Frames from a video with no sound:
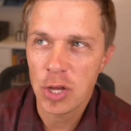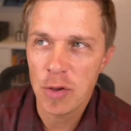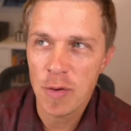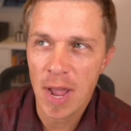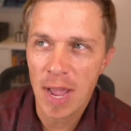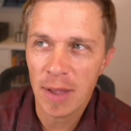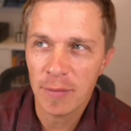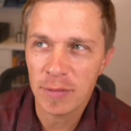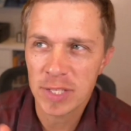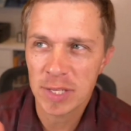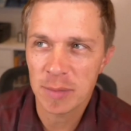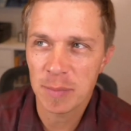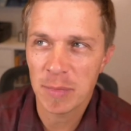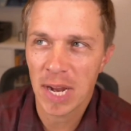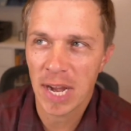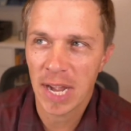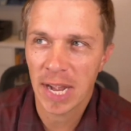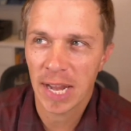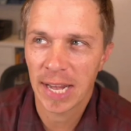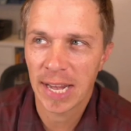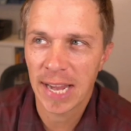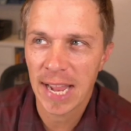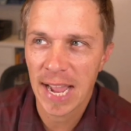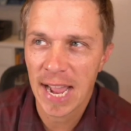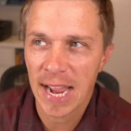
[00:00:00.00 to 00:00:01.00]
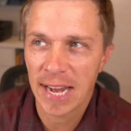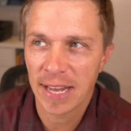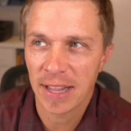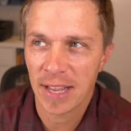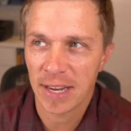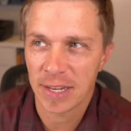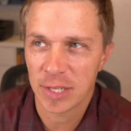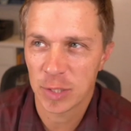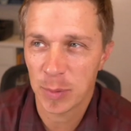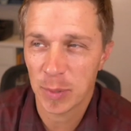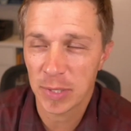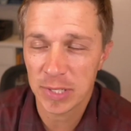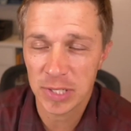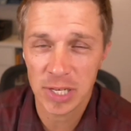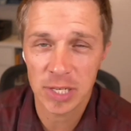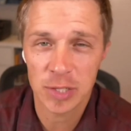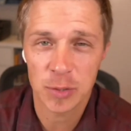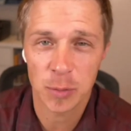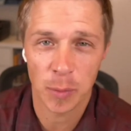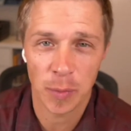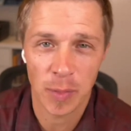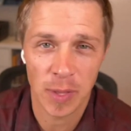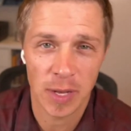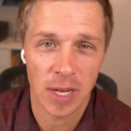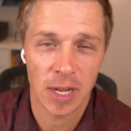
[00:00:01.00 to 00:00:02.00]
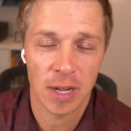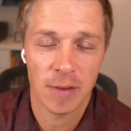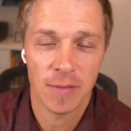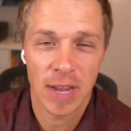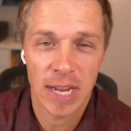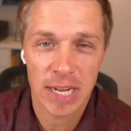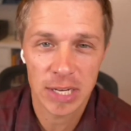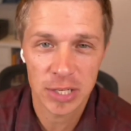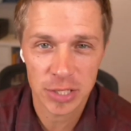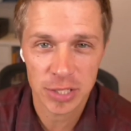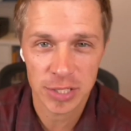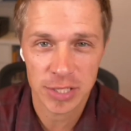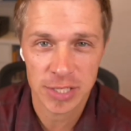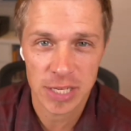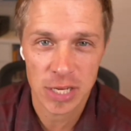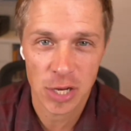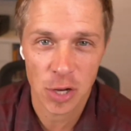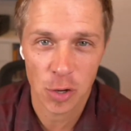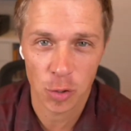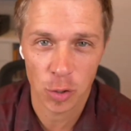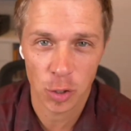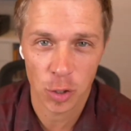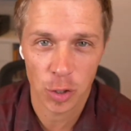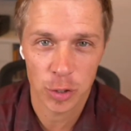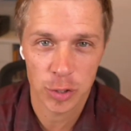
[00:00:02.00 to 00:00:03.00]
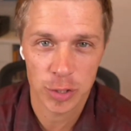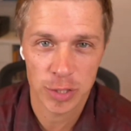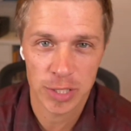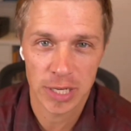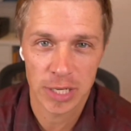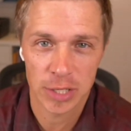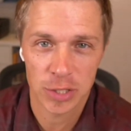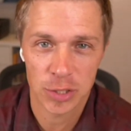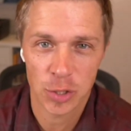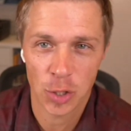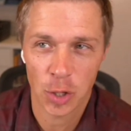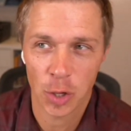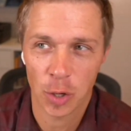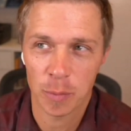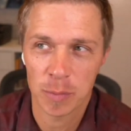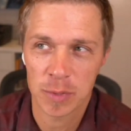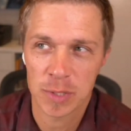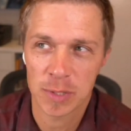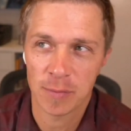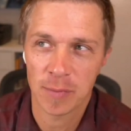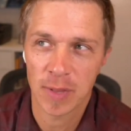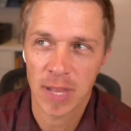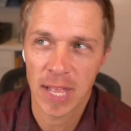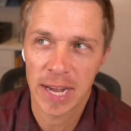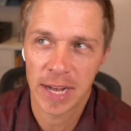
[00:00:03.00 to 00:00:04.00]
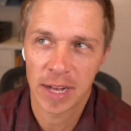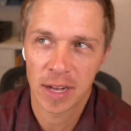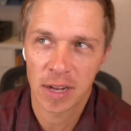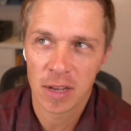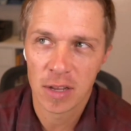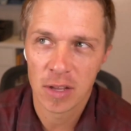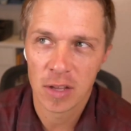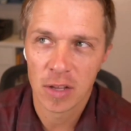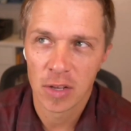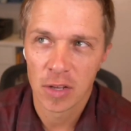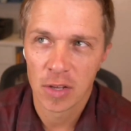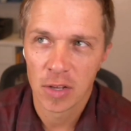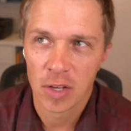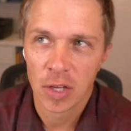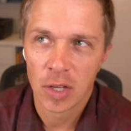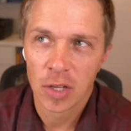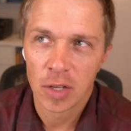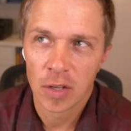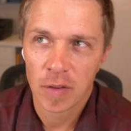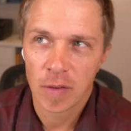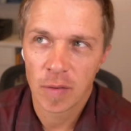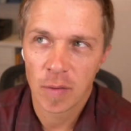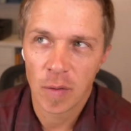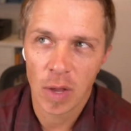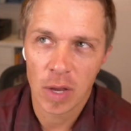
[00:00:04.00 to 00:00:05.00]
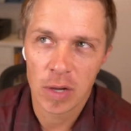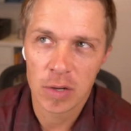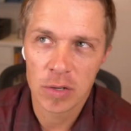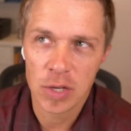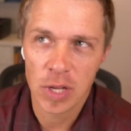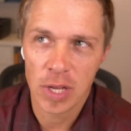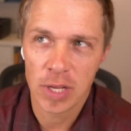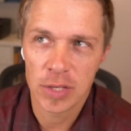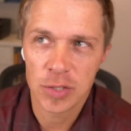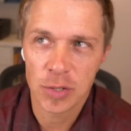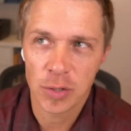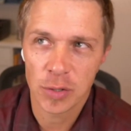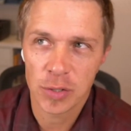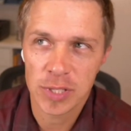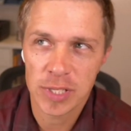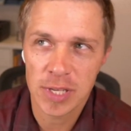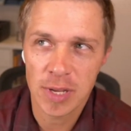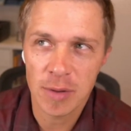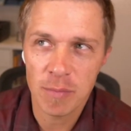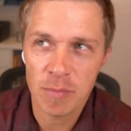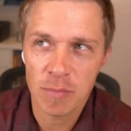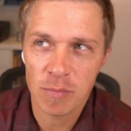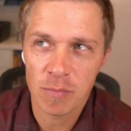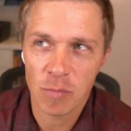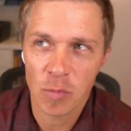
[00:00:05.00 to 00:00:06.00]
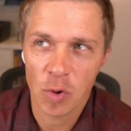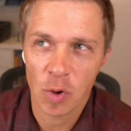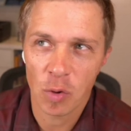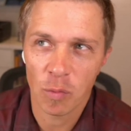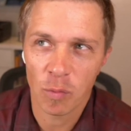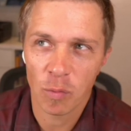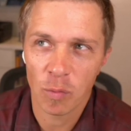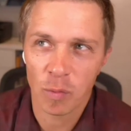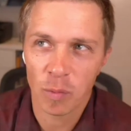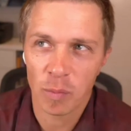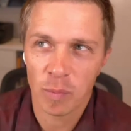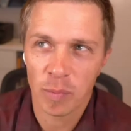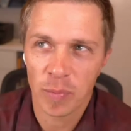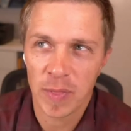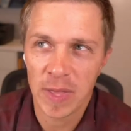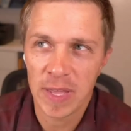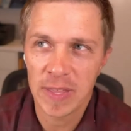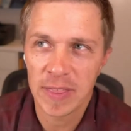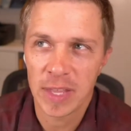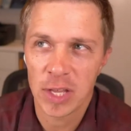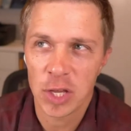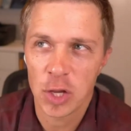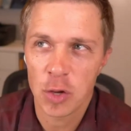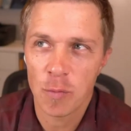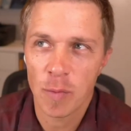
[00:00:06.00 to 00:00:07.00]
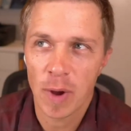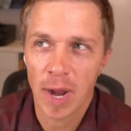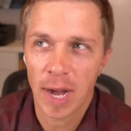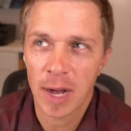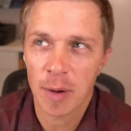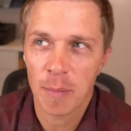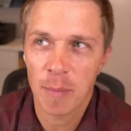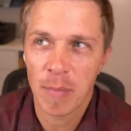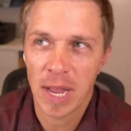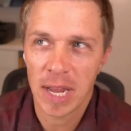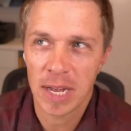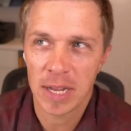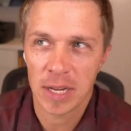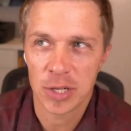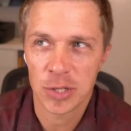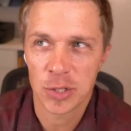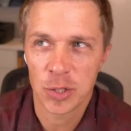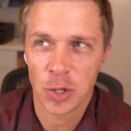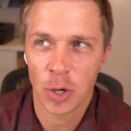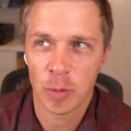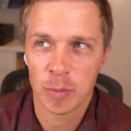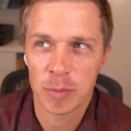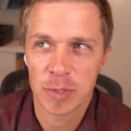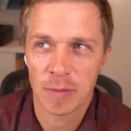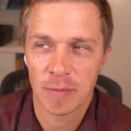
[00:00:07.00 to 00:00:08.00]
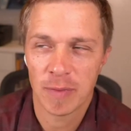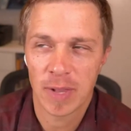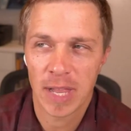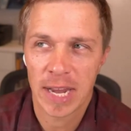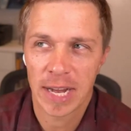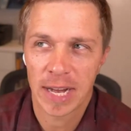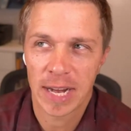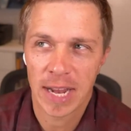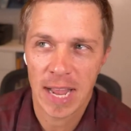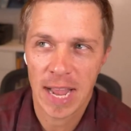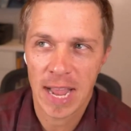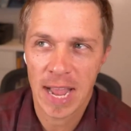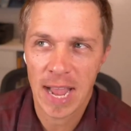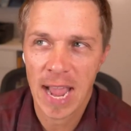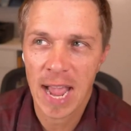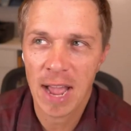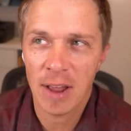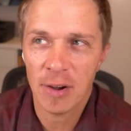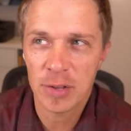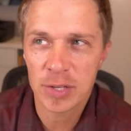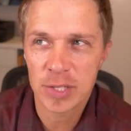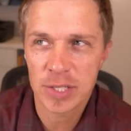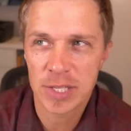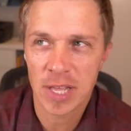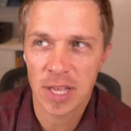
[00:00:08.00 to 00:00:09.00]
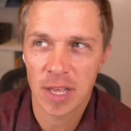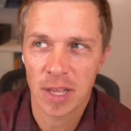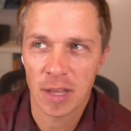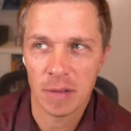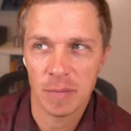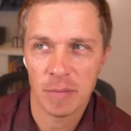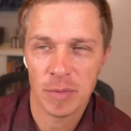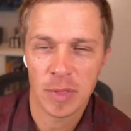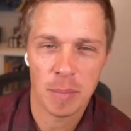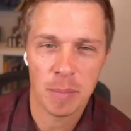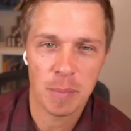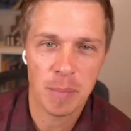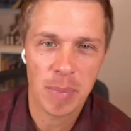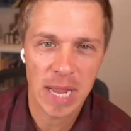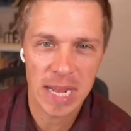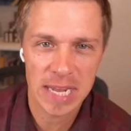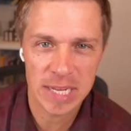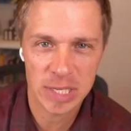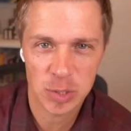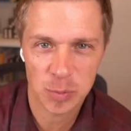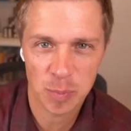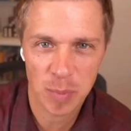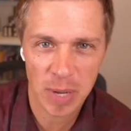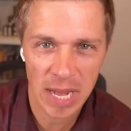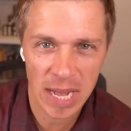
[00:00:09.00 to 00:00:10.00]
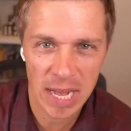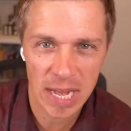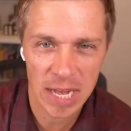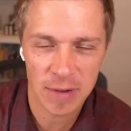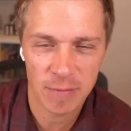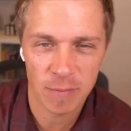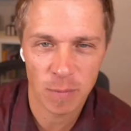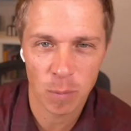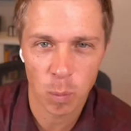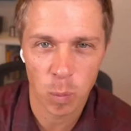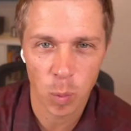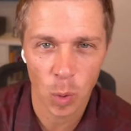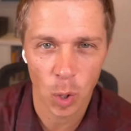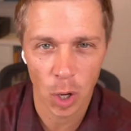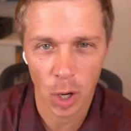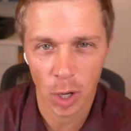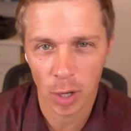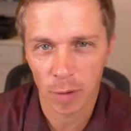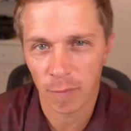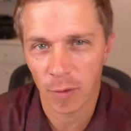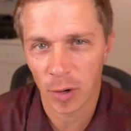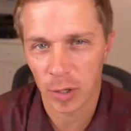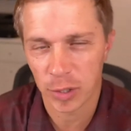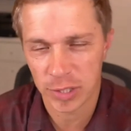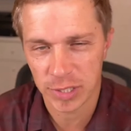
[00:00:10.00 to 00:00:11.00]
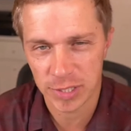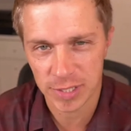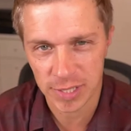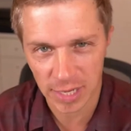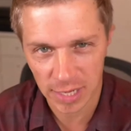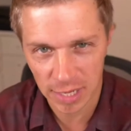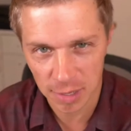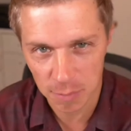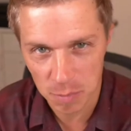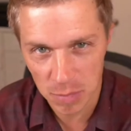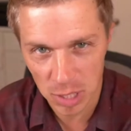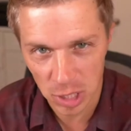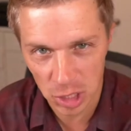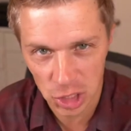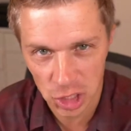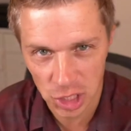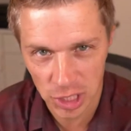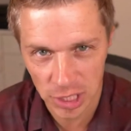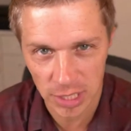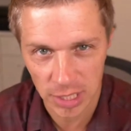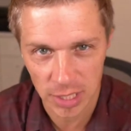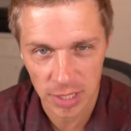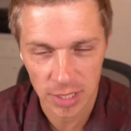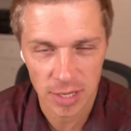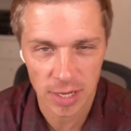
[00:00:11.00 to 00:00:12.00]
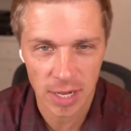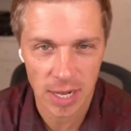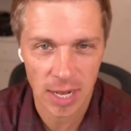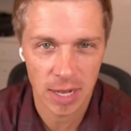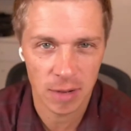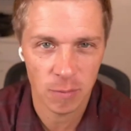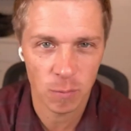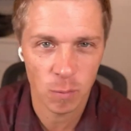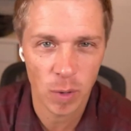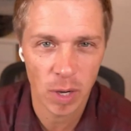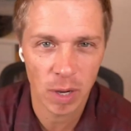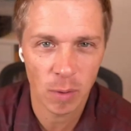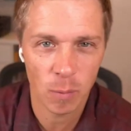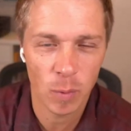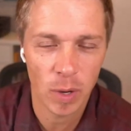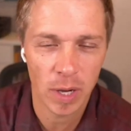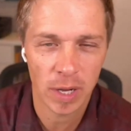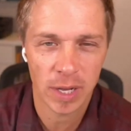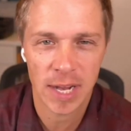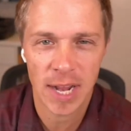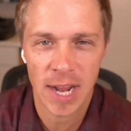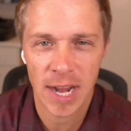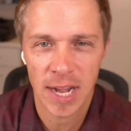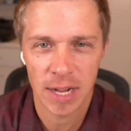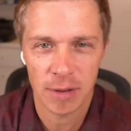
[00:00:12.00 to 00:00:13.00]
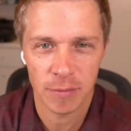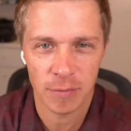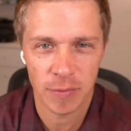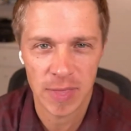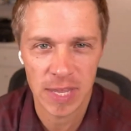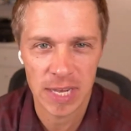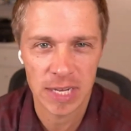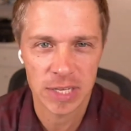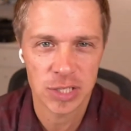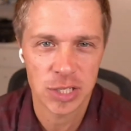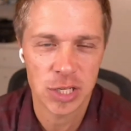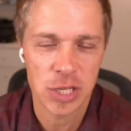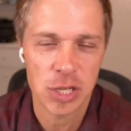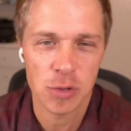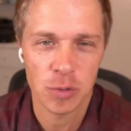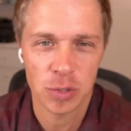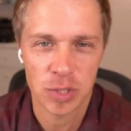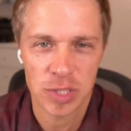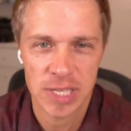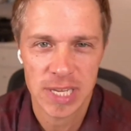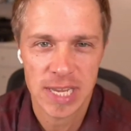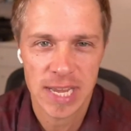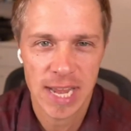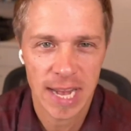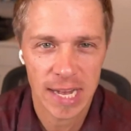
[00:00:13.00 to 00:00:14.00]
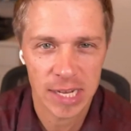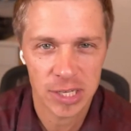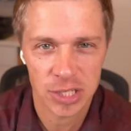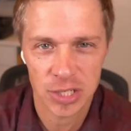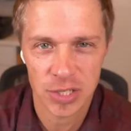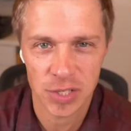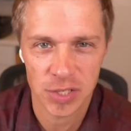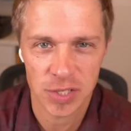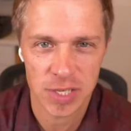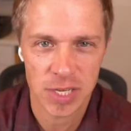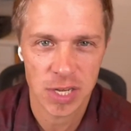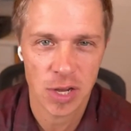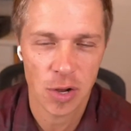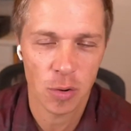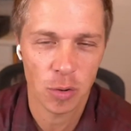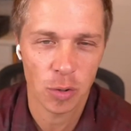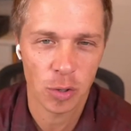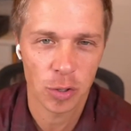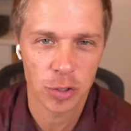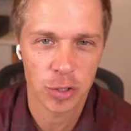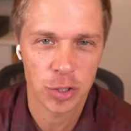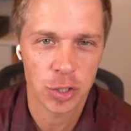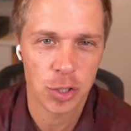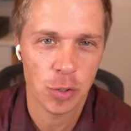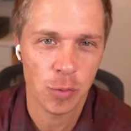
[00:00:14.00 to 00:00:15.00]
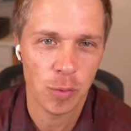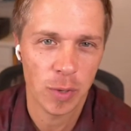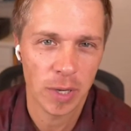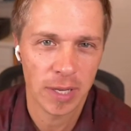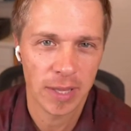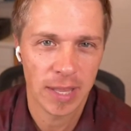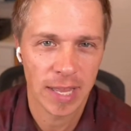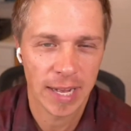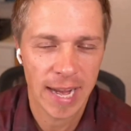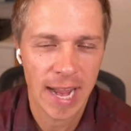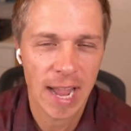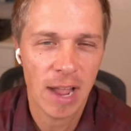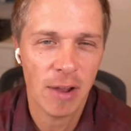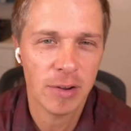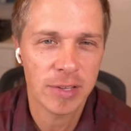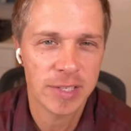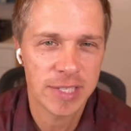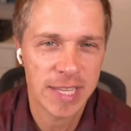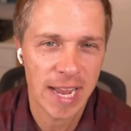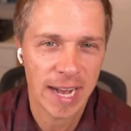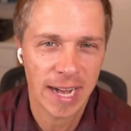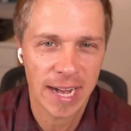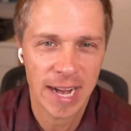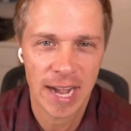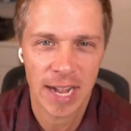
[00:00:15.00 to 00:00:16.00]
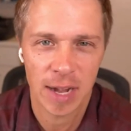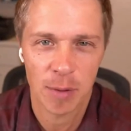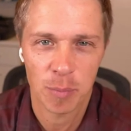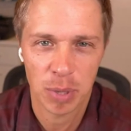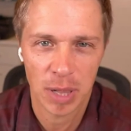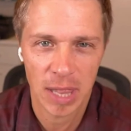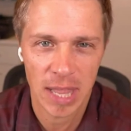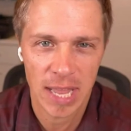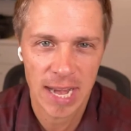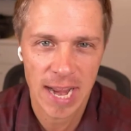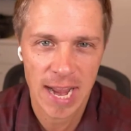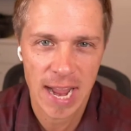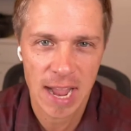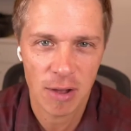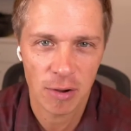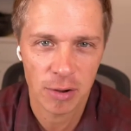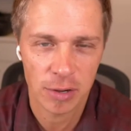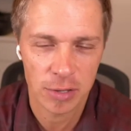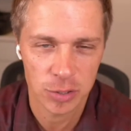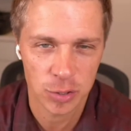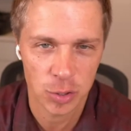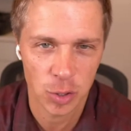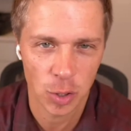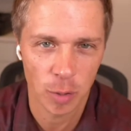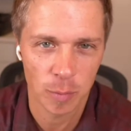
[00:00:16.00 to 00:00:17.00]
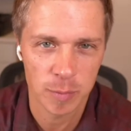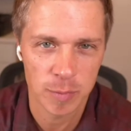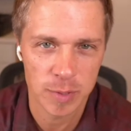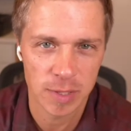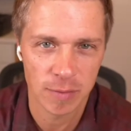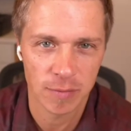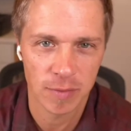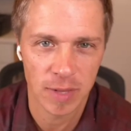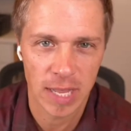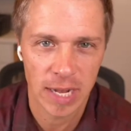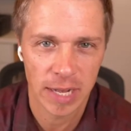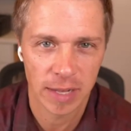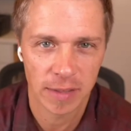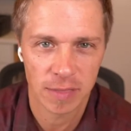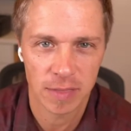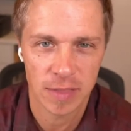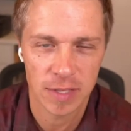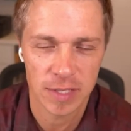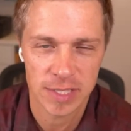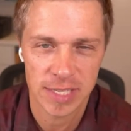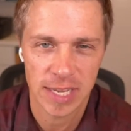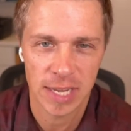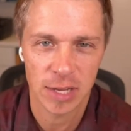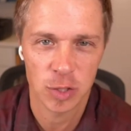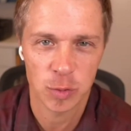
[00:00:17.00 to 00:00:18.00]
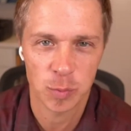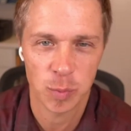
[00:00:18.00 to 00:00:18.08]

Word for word: do you have some kind of guideline, especially as we're thinking of agency owners, in terms of like, is there some thing that you recommend in terms of like, how does the the base pay work versus the commission, and what what kind of things do you see agency owners doing? Like, how does that kind of play out in terms of like the